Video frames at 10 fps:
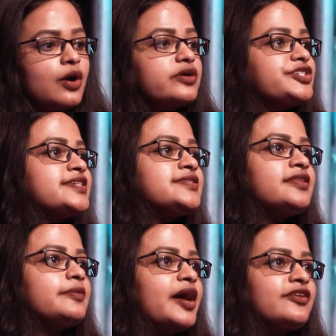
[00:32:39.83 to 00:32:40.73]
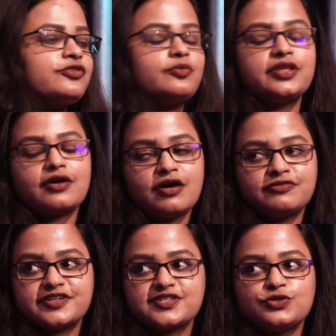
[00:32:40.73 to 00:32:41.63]
Or just in the bathroom in the
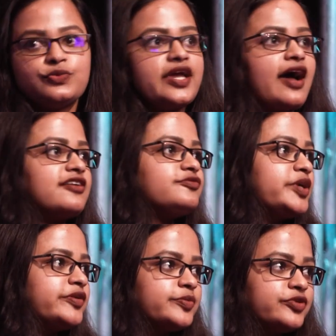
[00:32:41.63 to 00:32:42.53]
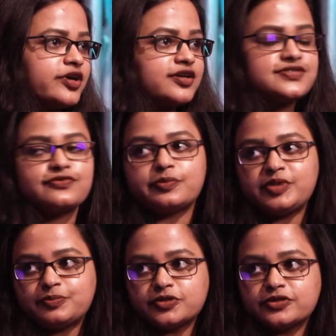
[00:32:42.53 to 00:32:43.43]
office, do we have period products for
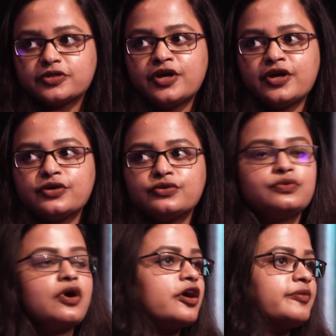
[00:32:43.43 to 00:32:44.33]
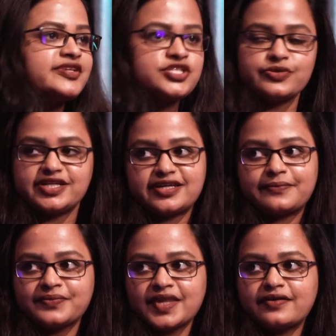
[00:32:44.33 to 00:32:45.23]
people who are
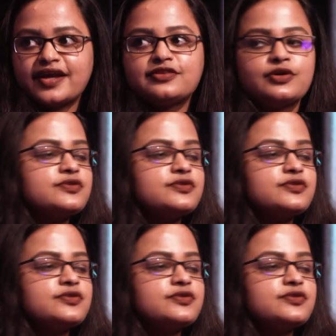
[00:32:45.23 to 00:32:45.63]
menstruating, right?